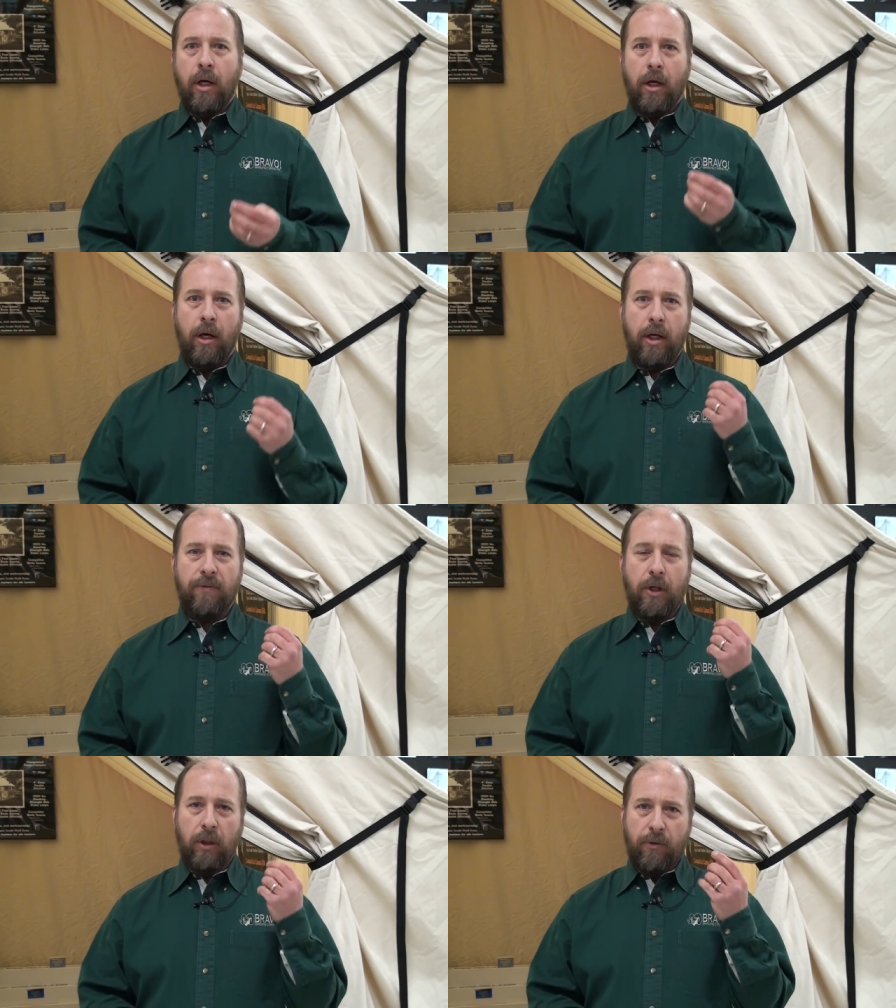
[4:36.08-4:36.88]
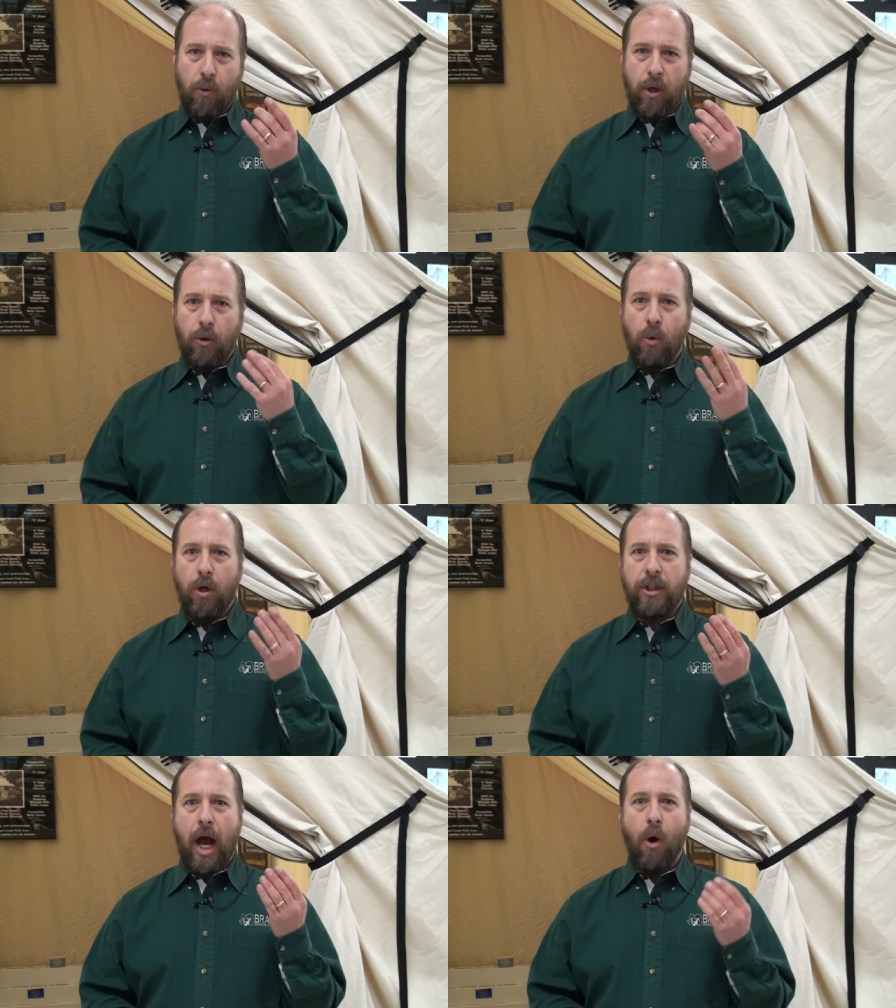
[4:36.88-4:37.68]
Uh, if you leave one of the
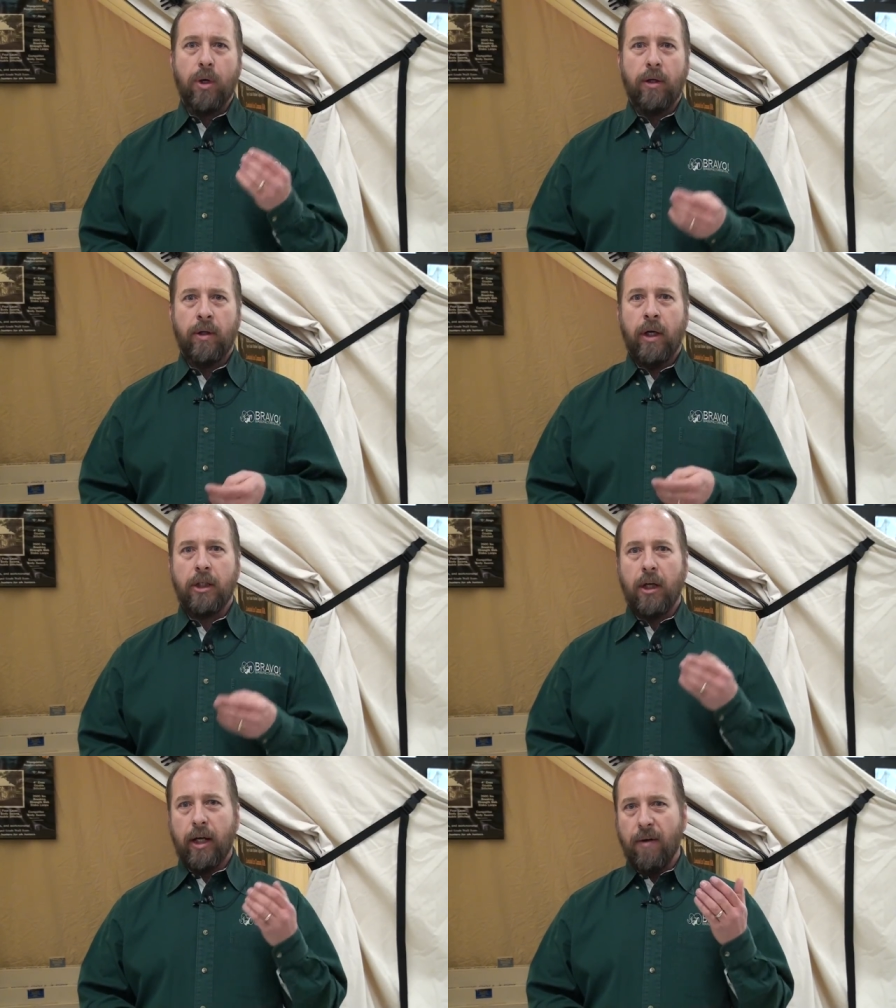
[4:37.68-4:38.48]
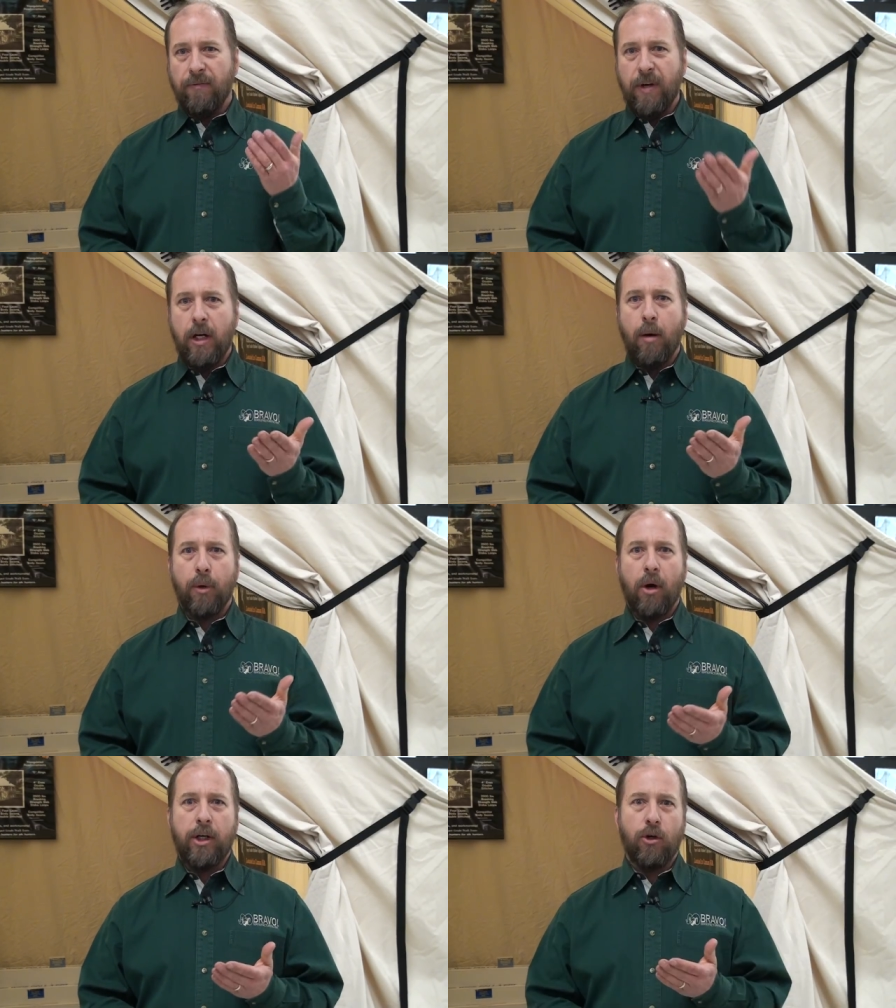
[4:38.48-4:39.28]
words out, it's like a VIN
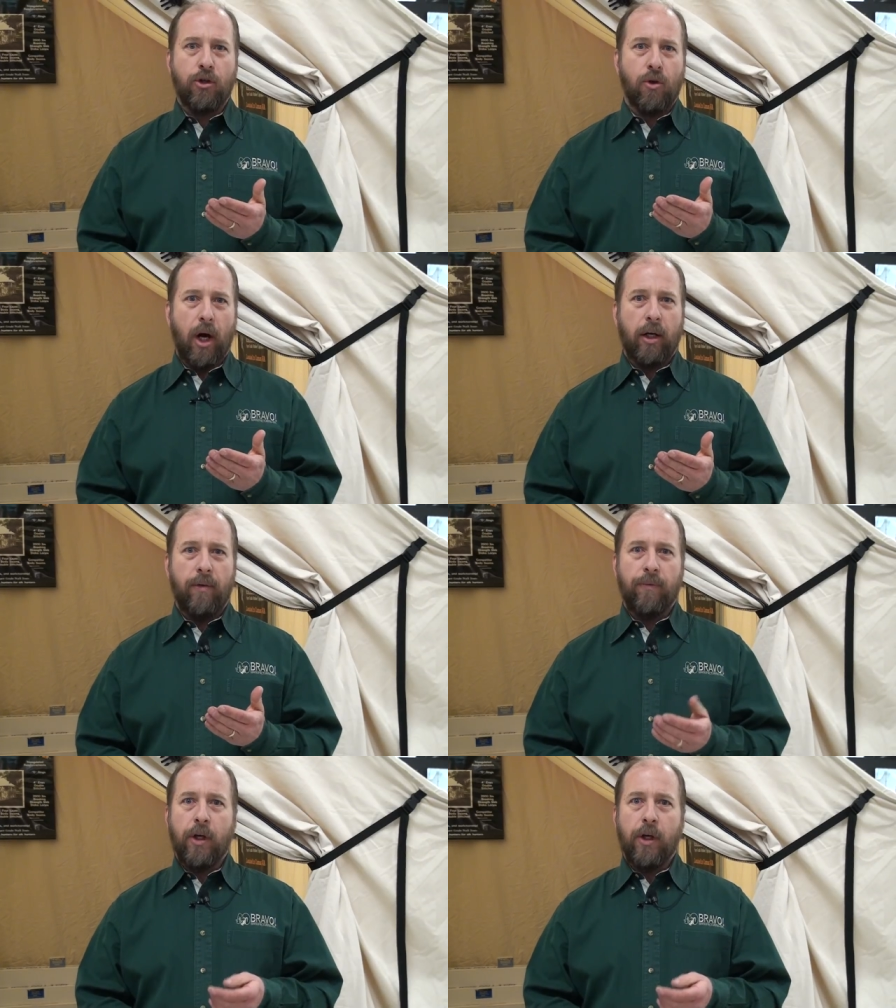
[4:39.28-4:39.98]
number on your truck.